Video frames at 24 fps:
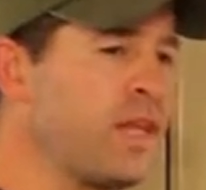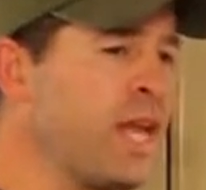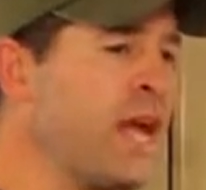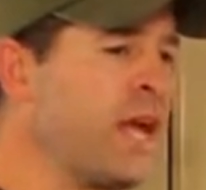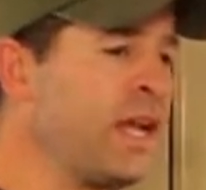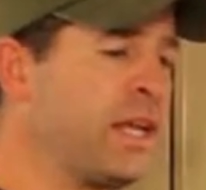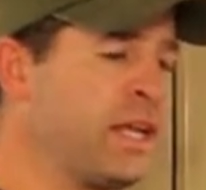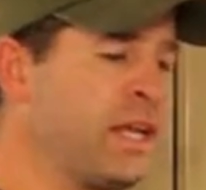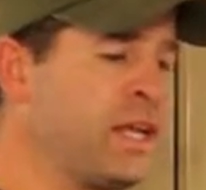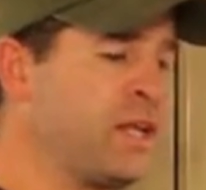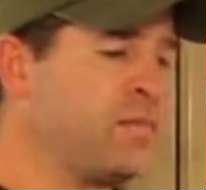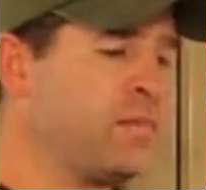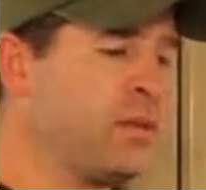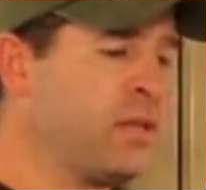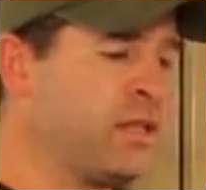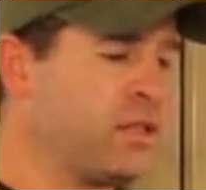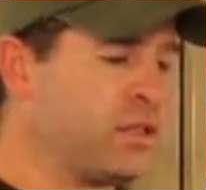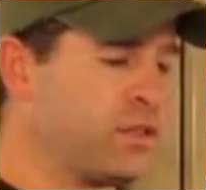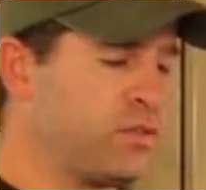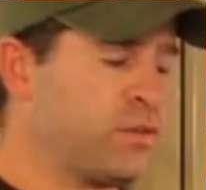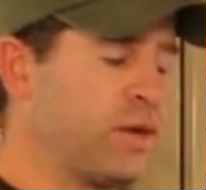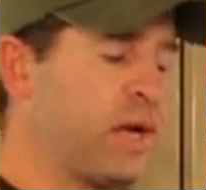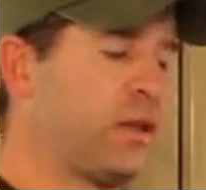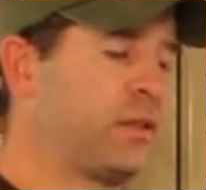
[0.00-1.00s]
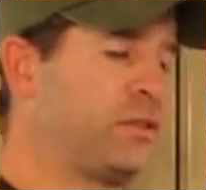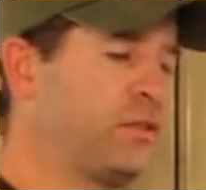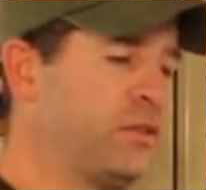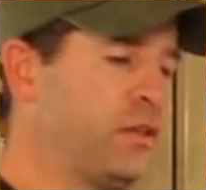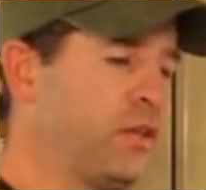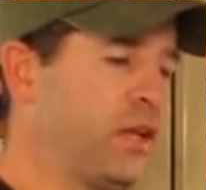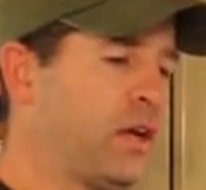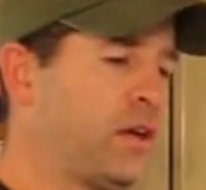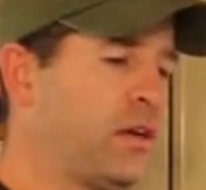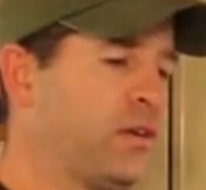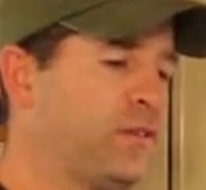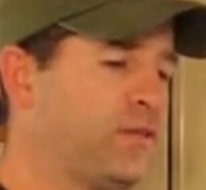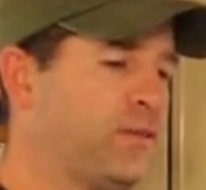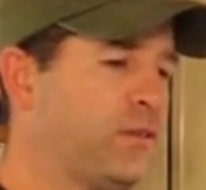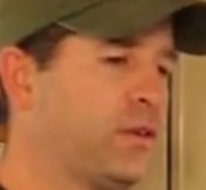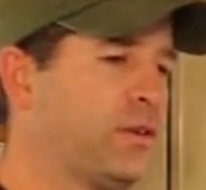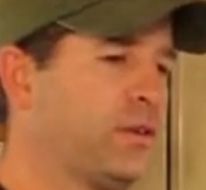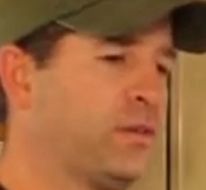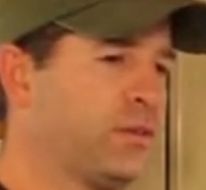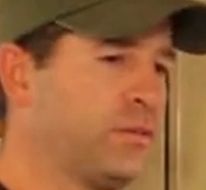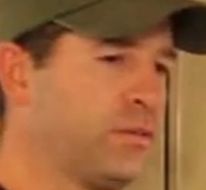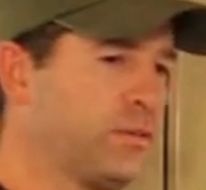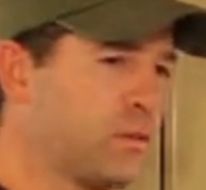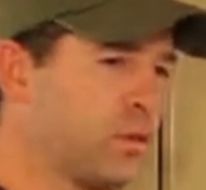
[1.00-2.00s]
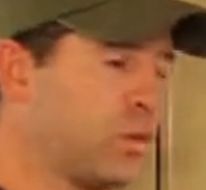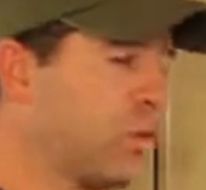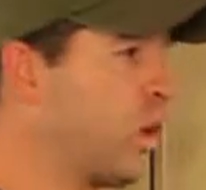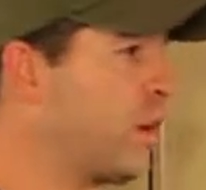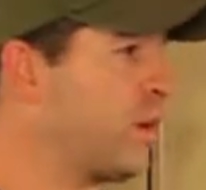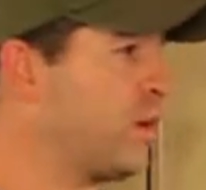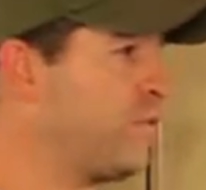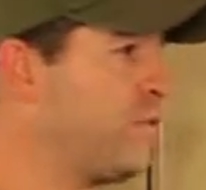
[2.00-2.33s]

Yeah, he had been the director there for quite